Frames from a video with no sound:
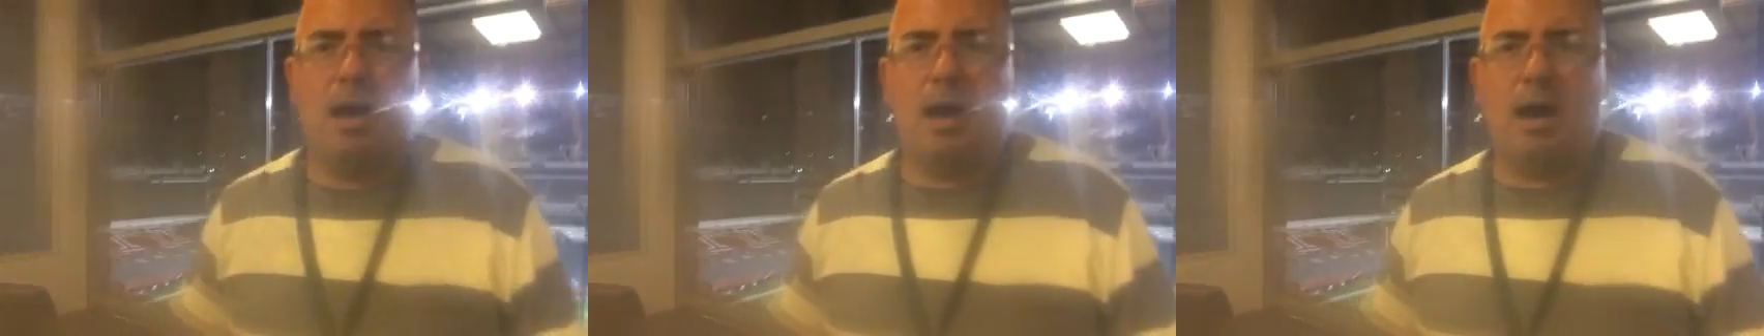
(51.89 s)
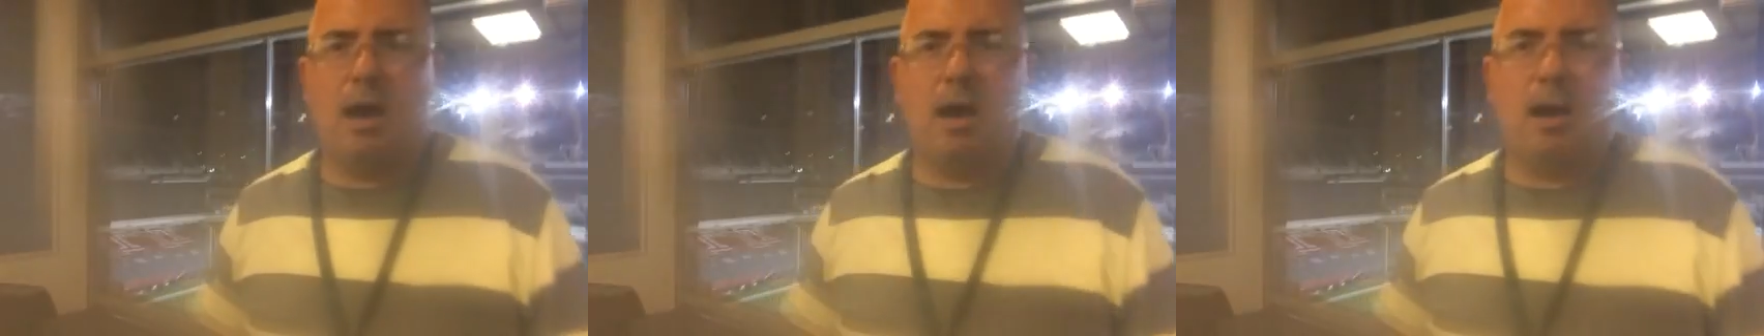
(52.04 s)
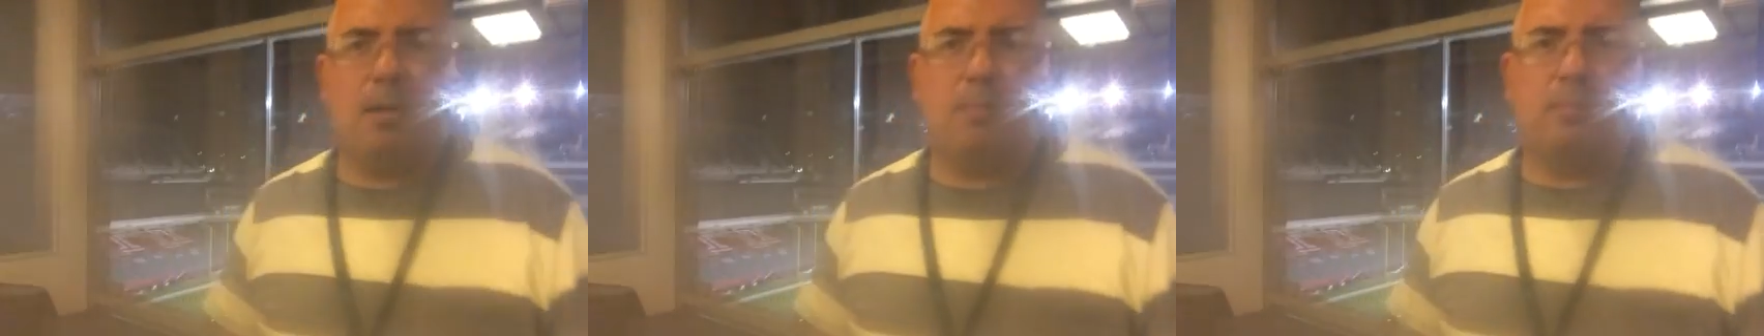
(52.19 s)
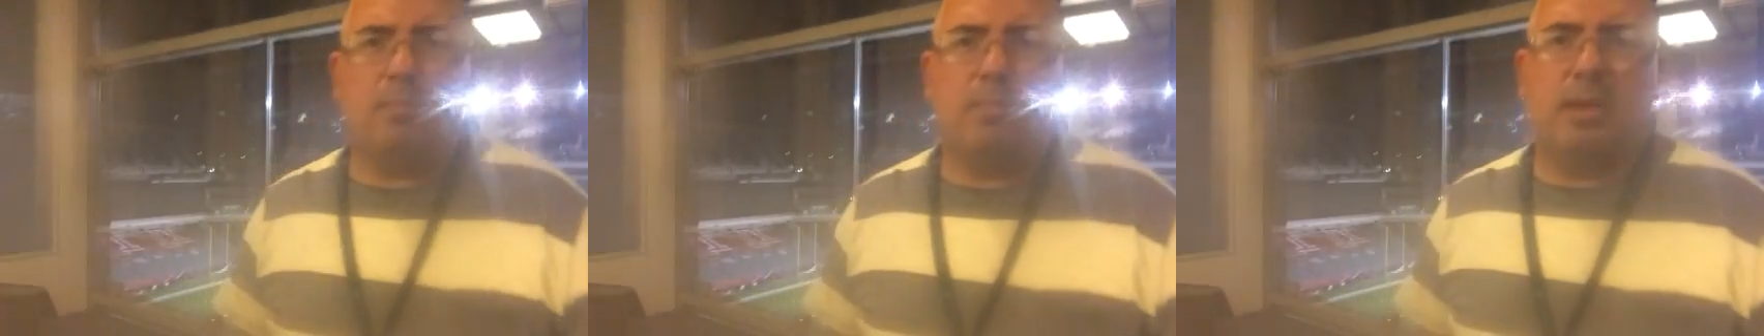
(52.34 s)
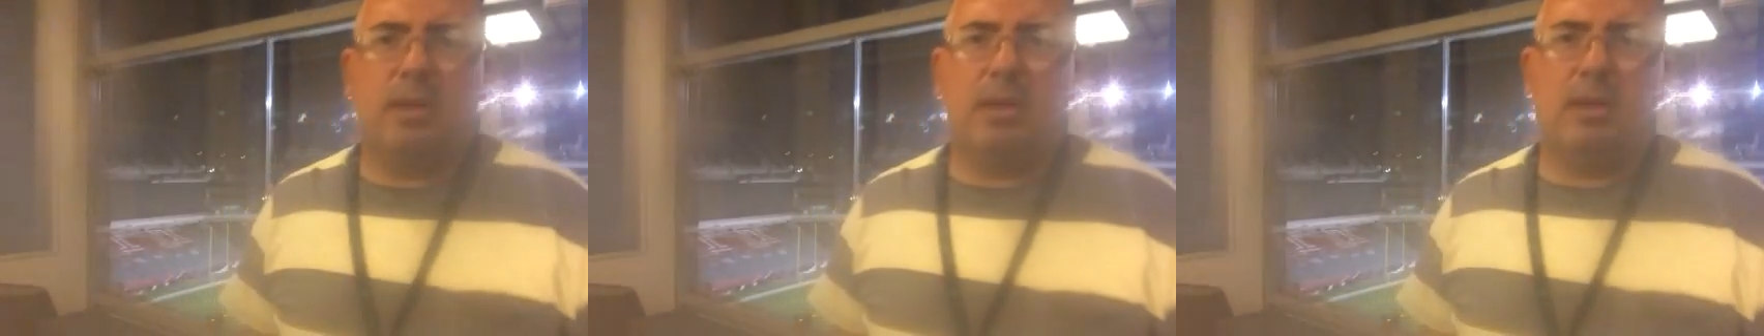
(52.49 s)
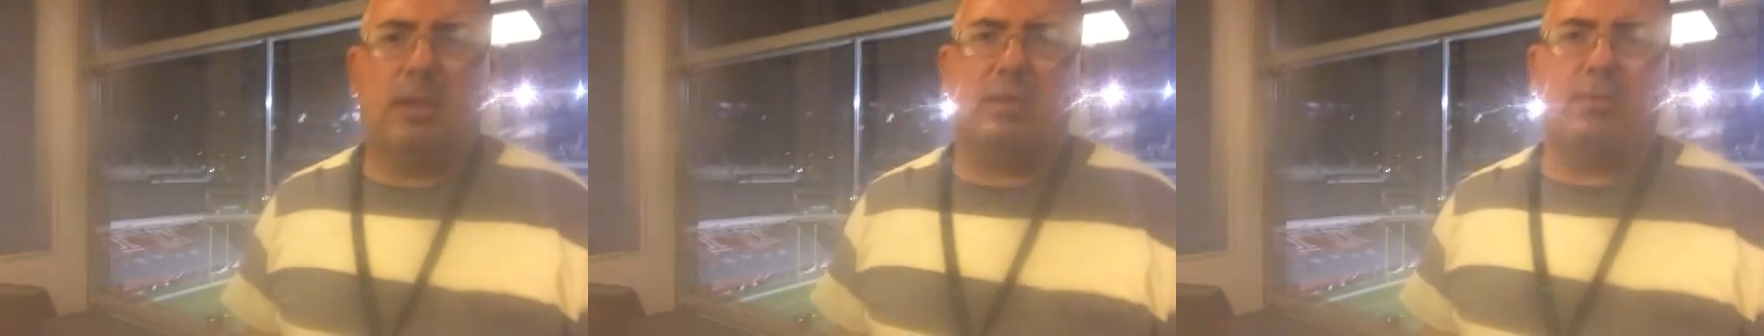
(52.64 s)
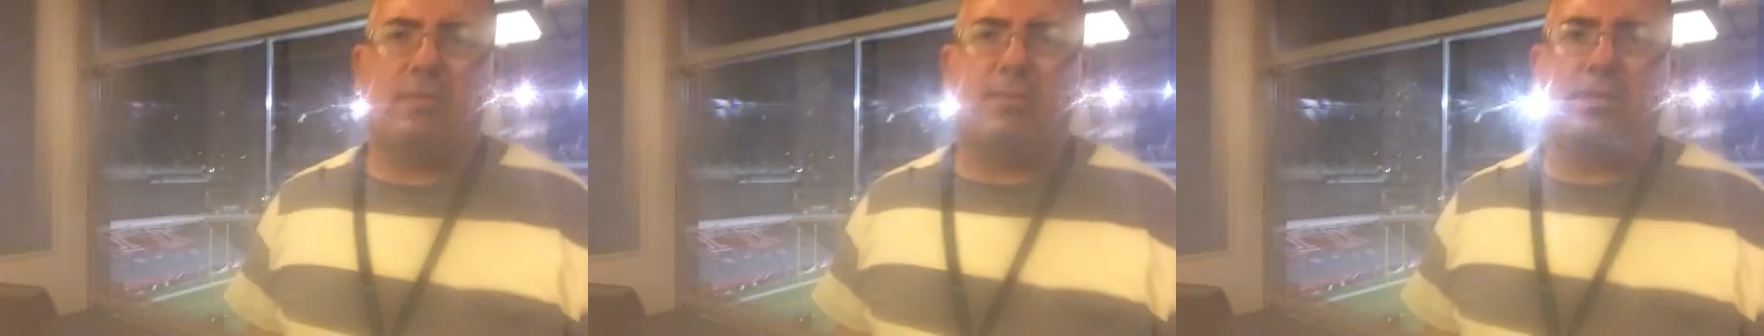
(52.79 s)

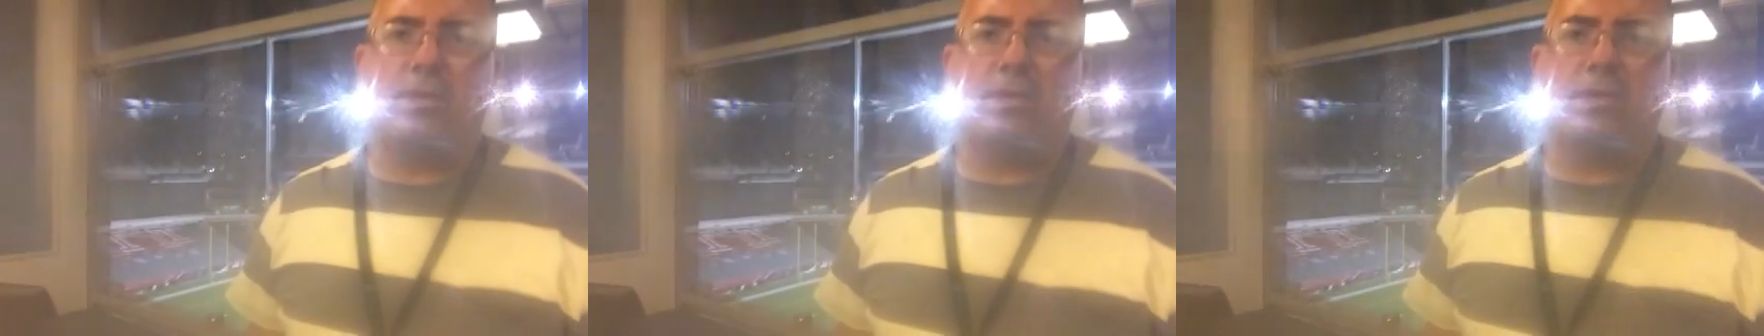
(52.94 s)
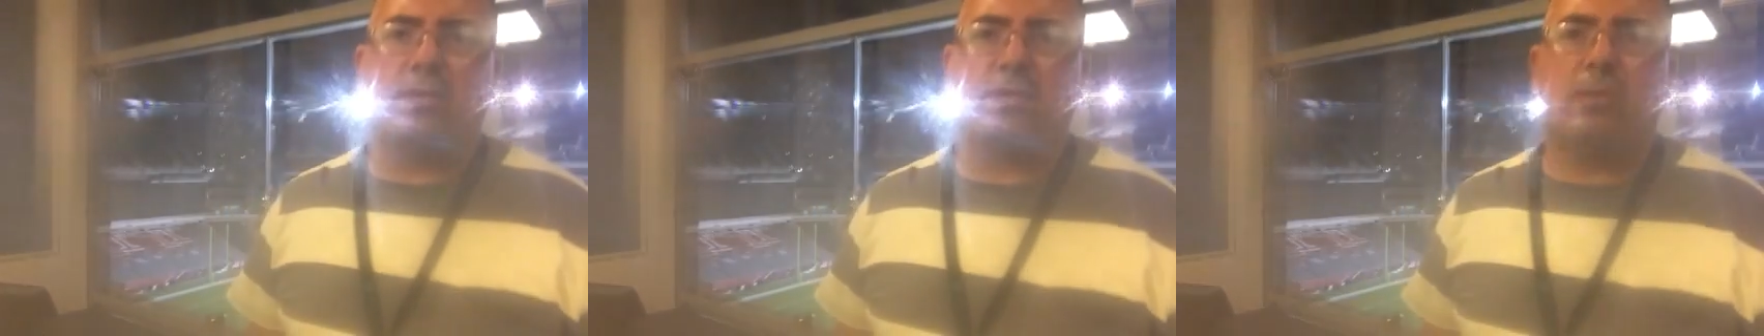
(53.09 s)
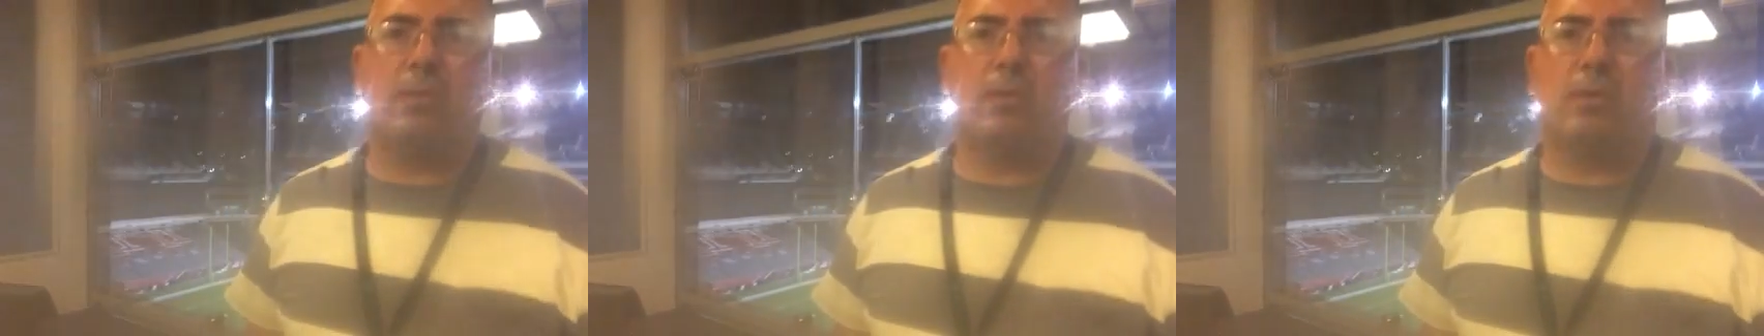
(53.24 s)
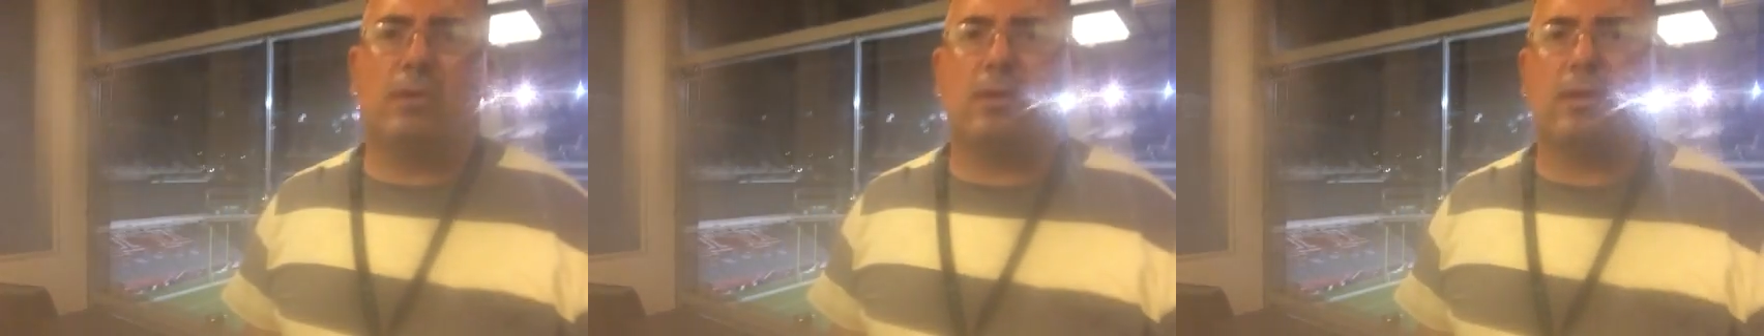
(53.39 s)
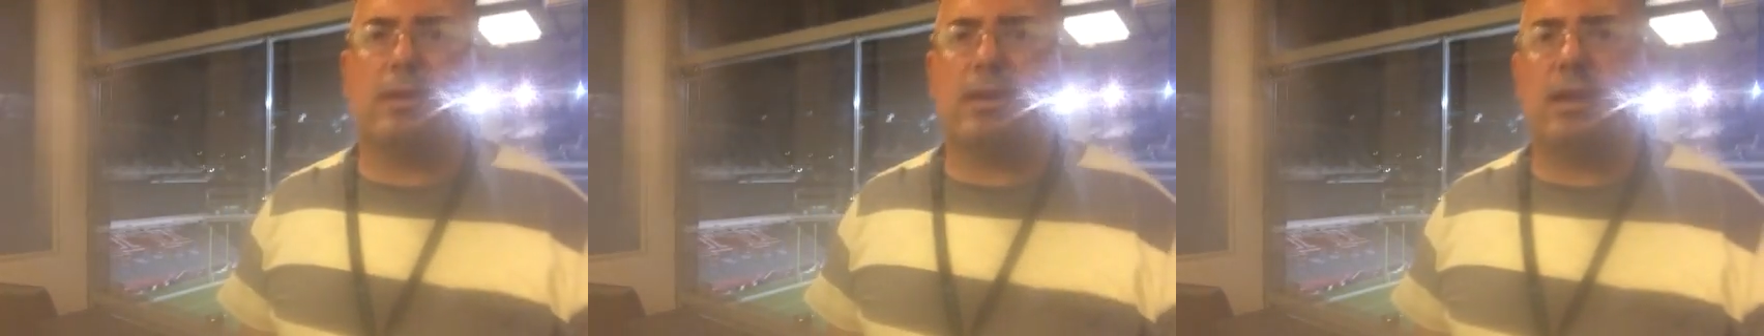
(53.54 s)
in the first quarter.